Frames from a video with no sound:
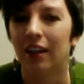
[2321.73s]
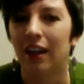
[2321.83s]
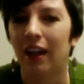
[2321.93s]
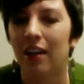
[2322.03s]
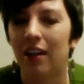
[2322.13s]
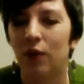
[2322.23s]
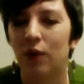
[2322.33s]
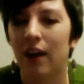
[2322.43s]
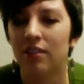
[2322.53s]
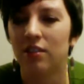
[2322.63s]
and you
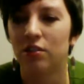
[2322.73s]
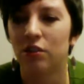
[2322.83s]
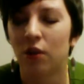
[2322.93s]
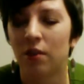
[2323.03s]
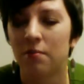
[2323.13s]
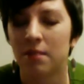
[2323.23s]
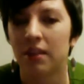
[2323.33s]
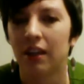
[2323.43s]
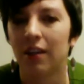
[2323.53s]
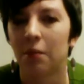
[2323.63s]
have to show them
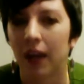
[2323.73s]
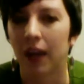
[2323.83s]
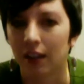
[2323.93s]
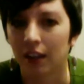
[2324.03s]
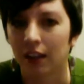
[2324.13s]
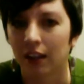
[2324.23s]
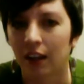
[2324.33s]
something compelling,